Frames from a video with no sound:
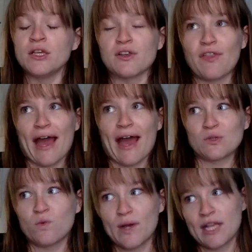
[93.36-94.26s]
So
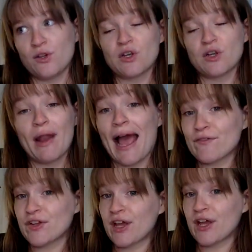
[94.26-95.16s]
that's when you don't
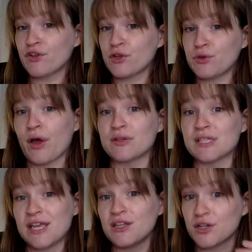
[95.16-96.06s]
have enough glucose
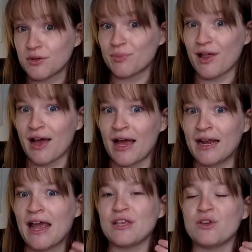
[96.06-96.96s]
in your blood
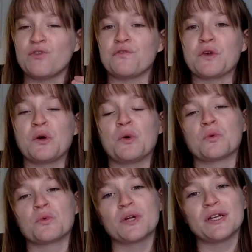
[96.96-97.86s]
and you feel
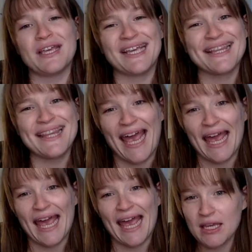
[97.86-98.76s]
really
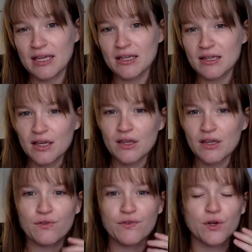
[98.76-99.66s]
clammy,
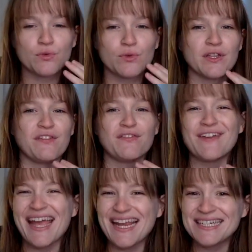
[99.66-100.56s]
you feel really
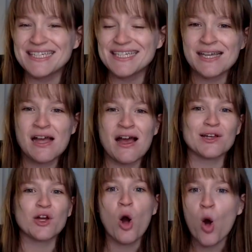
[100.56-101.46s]
faint,
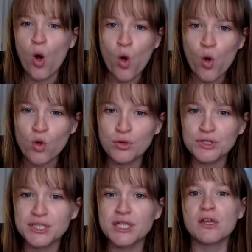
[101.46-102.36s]

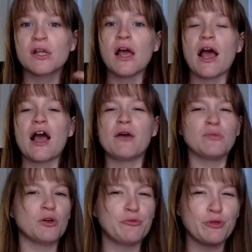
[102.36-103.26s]
cold,
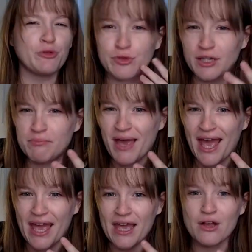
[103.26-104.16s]
you'll look really
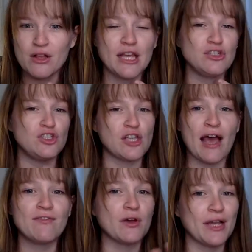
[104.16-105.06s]
pale, you just
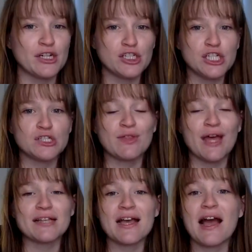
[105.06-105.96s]
have no energy. So
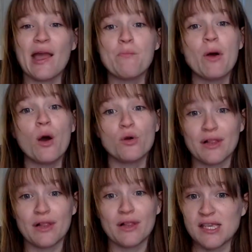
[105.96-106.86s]
that's a
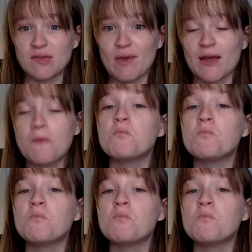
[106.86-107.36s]
hypoglycemic.